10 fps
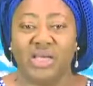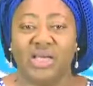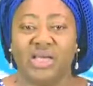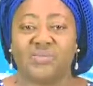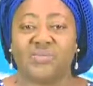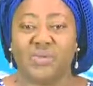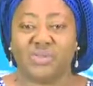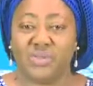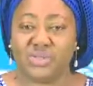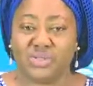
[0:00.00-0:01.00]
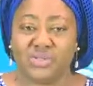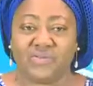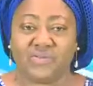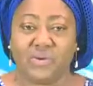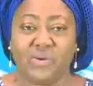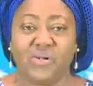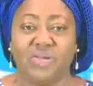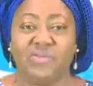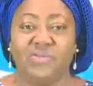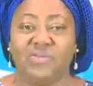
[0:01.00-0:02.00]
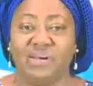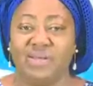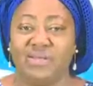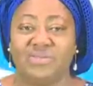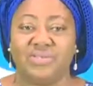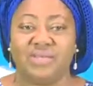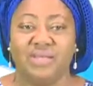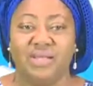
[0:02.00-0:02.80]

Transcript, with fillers: and promotion of core Ibo values.